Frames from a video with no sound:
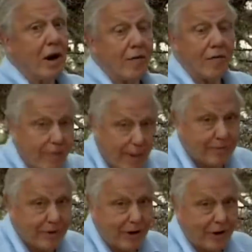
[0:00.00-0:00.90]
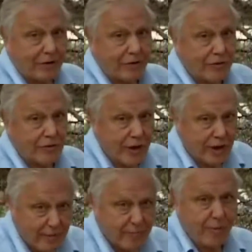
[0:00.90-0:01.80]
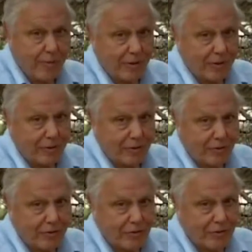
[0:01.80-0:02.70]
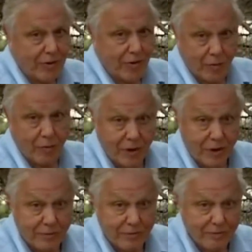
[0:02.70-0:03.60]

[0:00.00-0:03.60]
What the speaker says: of the reptiles and amphibians of the world.